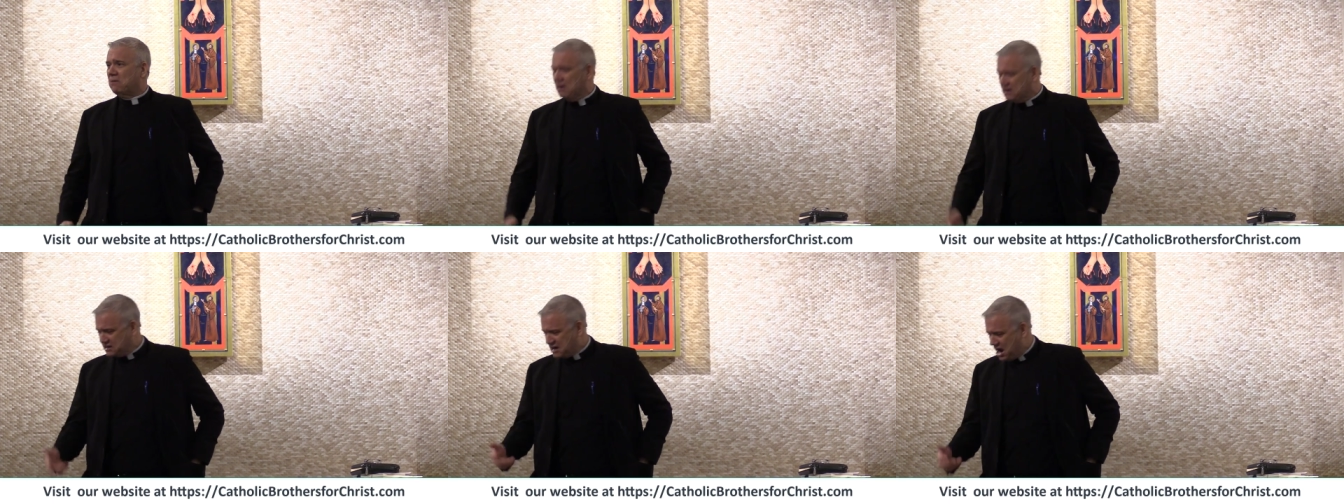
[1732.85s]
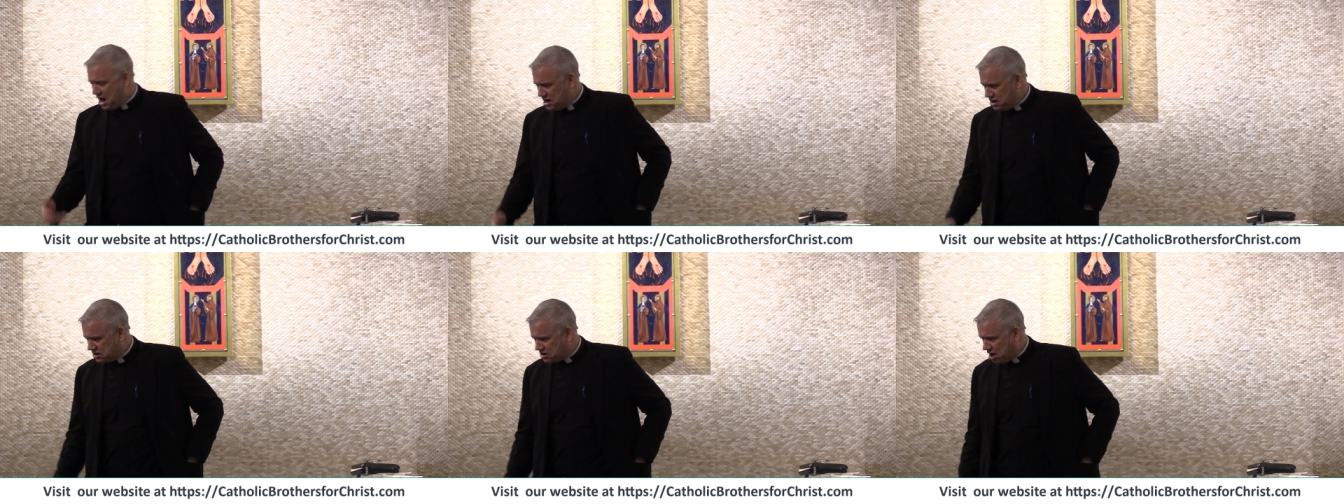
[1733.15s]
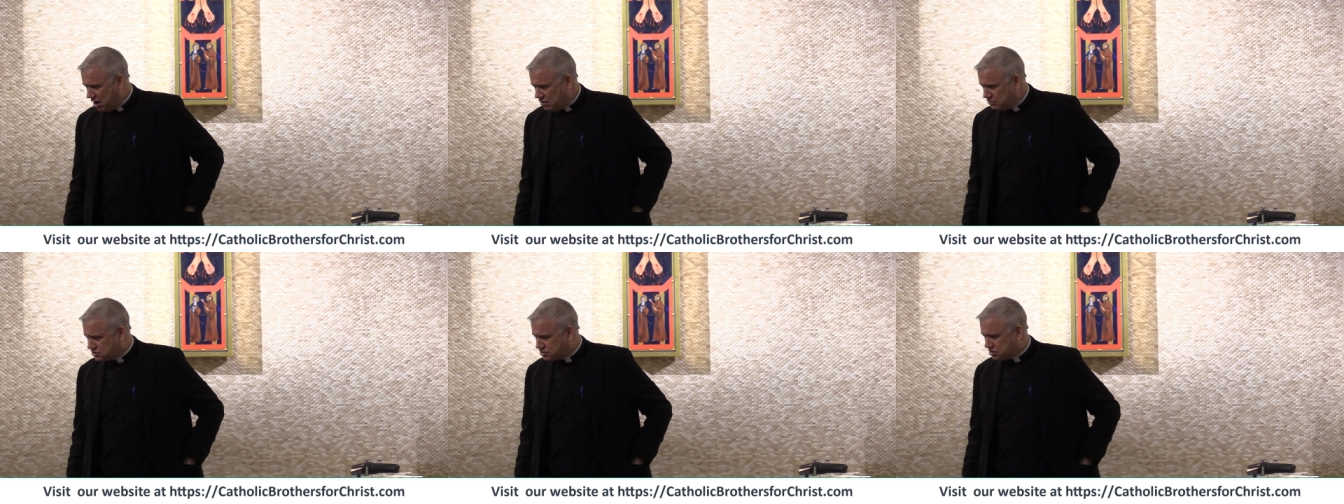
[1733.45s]
What kind of
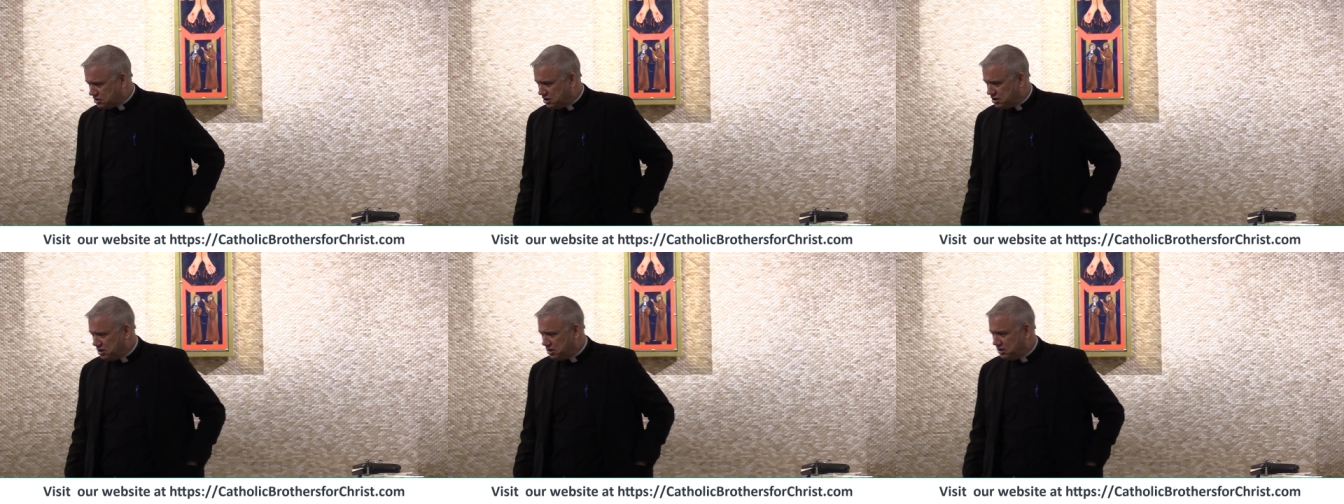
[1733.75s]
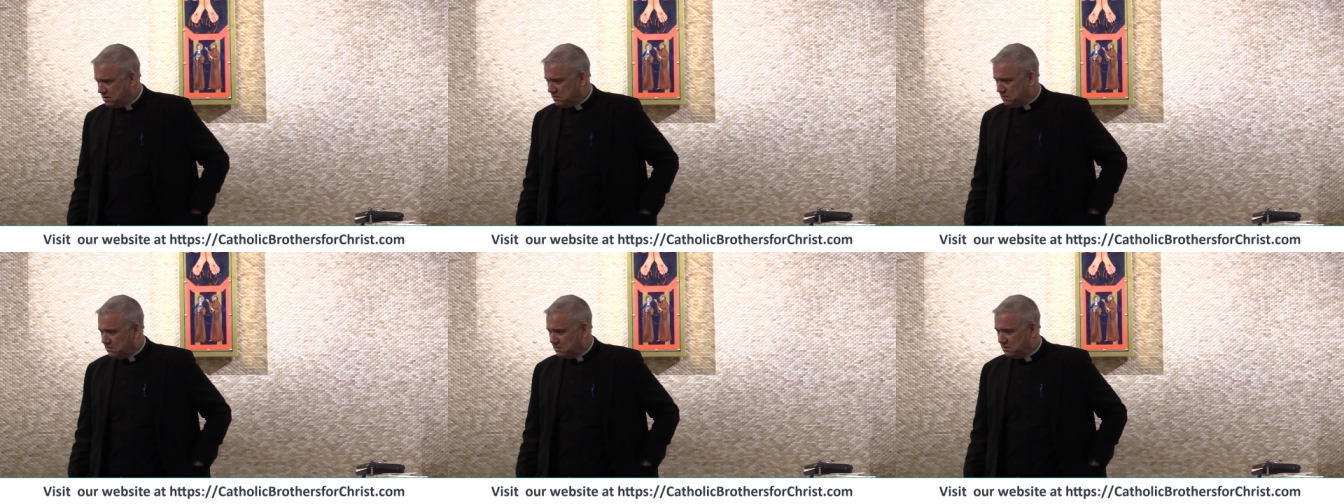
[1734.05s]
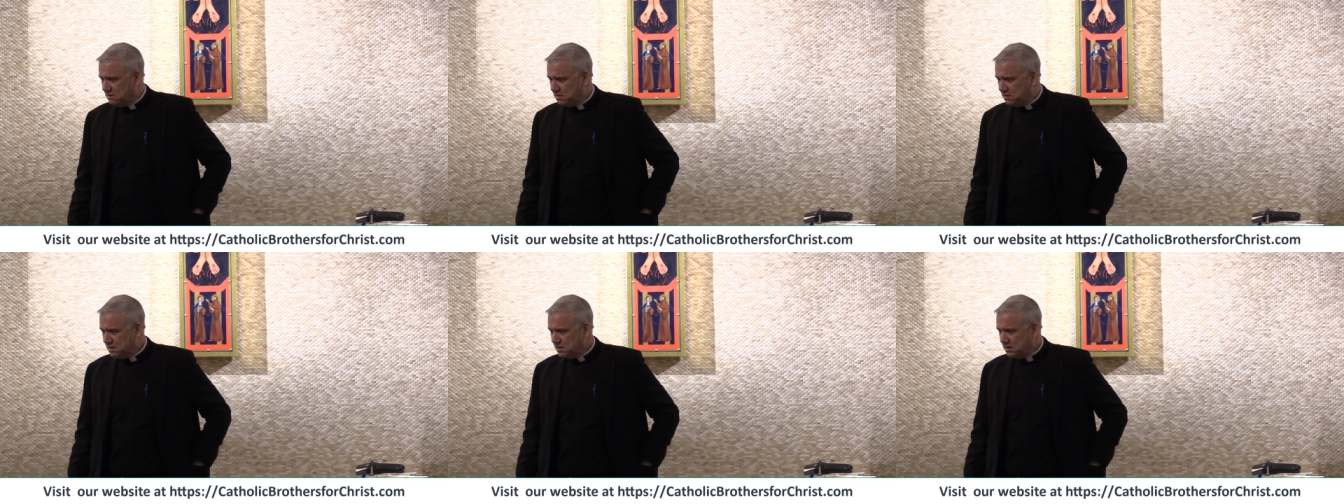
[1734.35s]
coach are you?
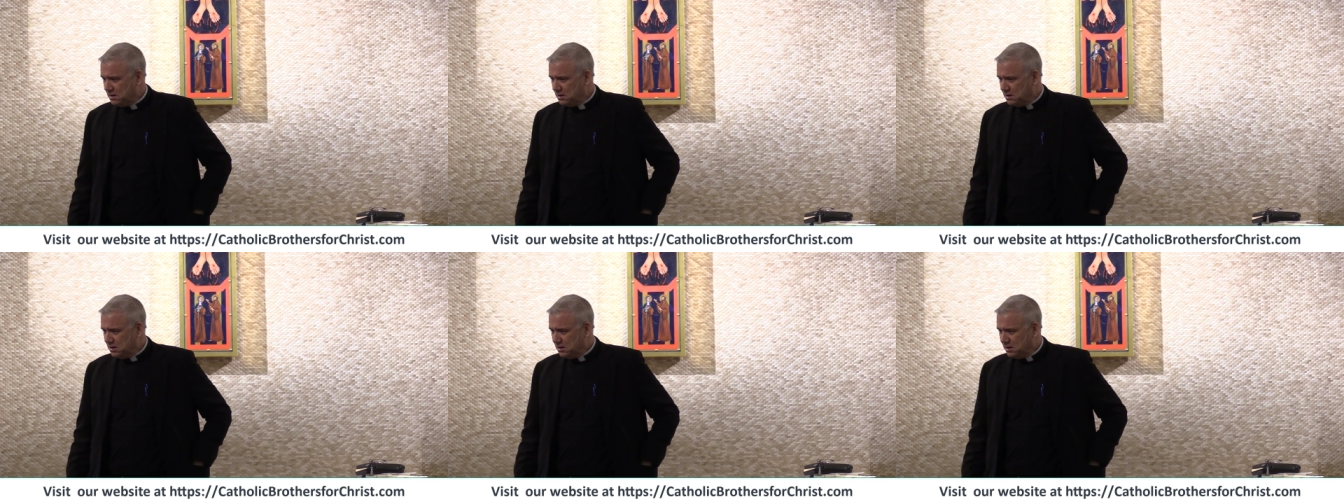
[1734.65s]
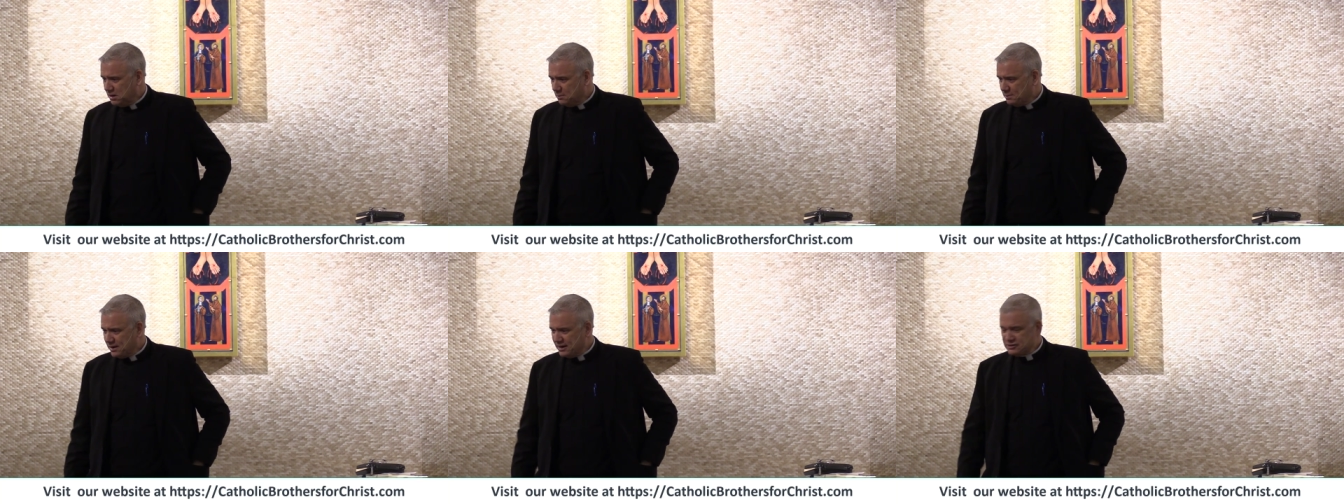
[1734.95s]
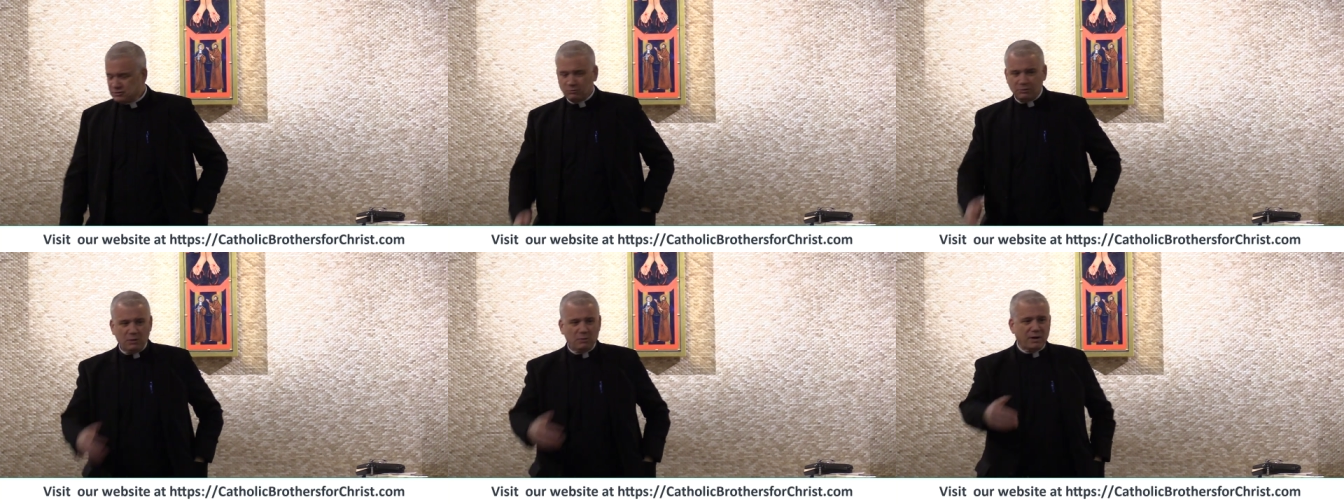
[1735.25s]
But
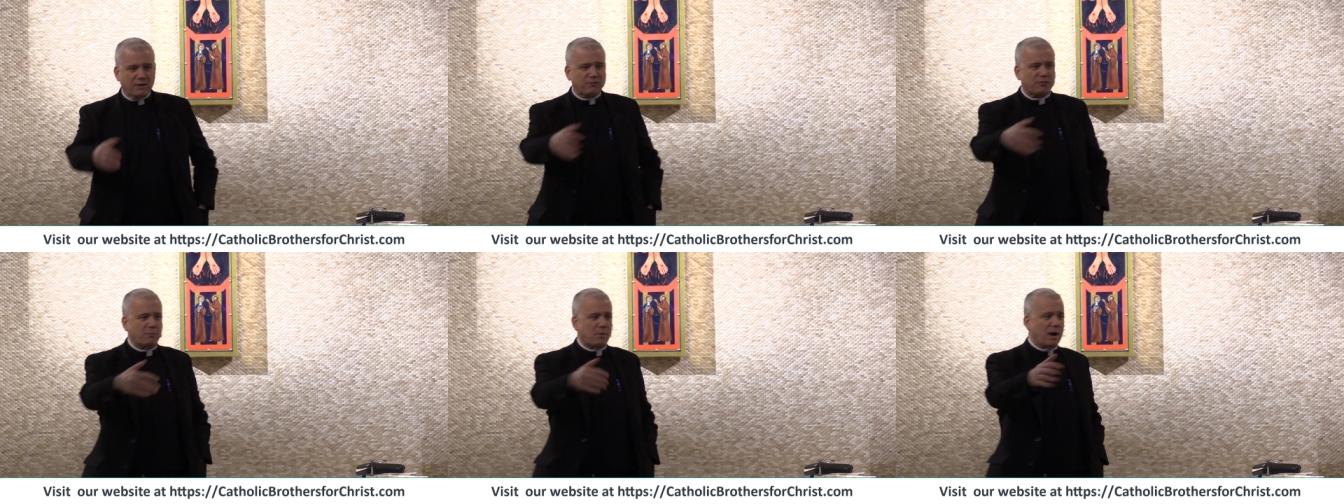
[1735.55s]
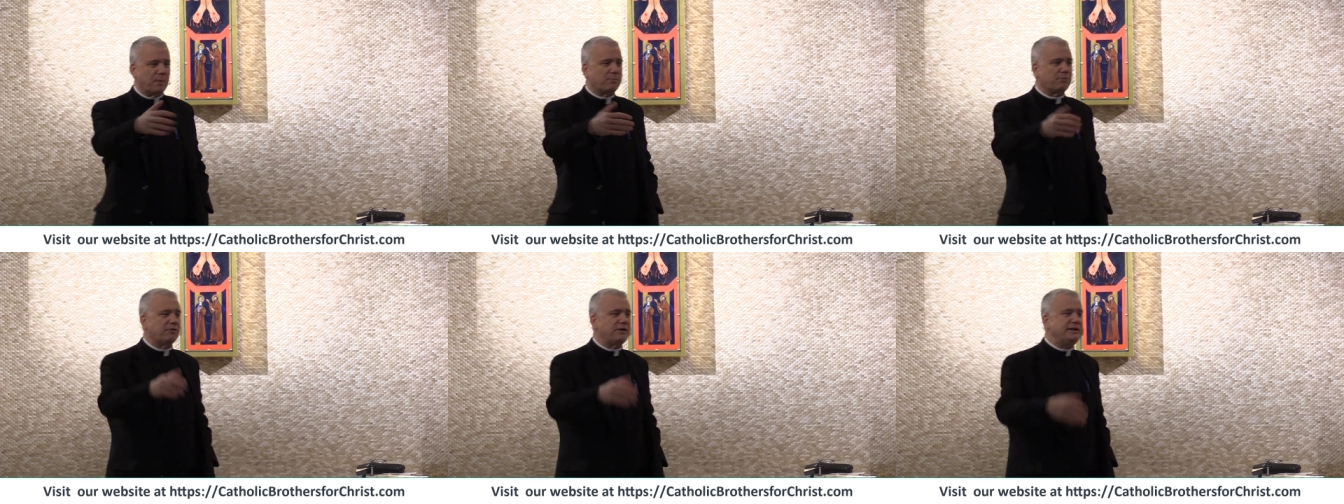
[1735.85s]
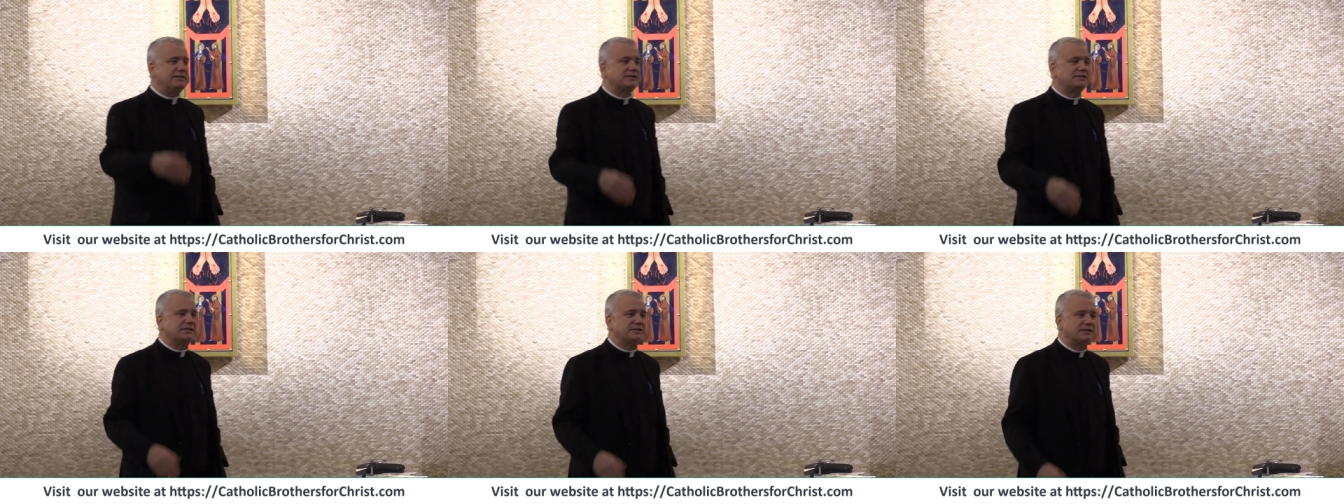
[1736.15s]
that's what we want from our
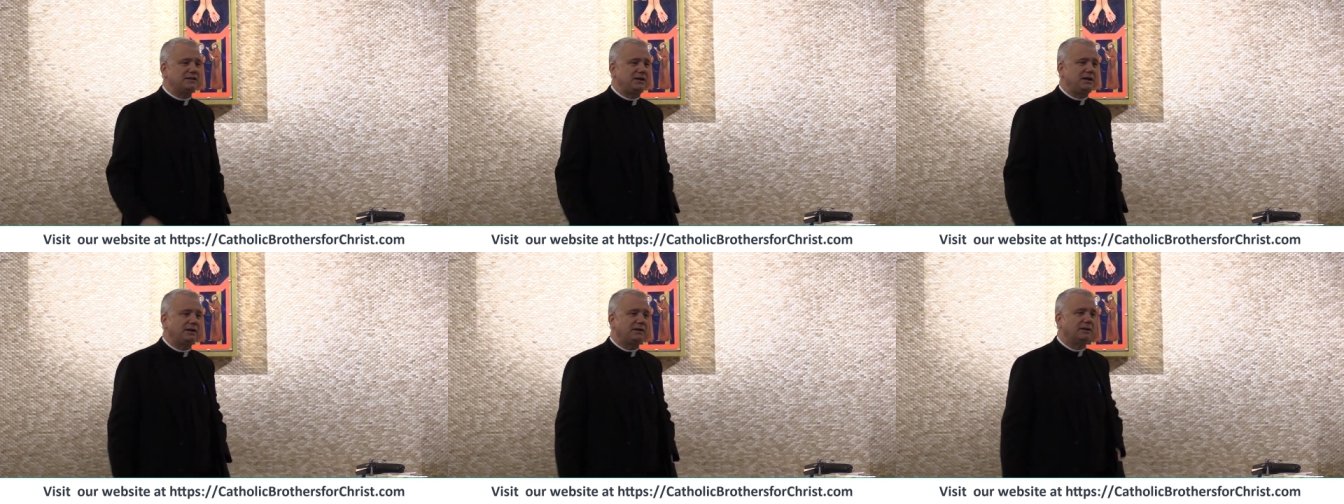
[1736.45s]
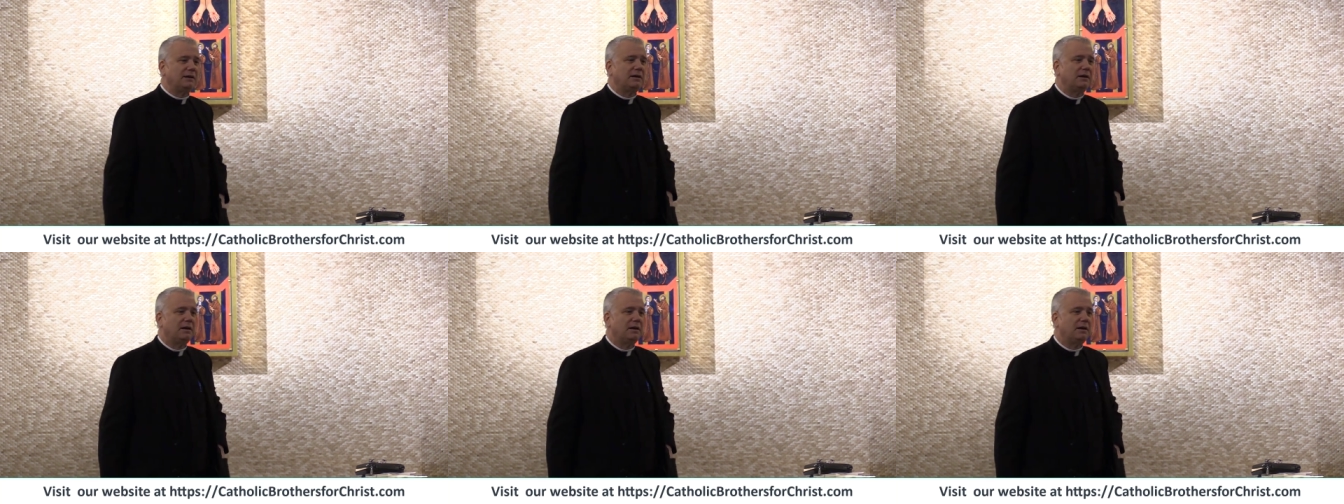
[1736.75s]
priest, isn't it?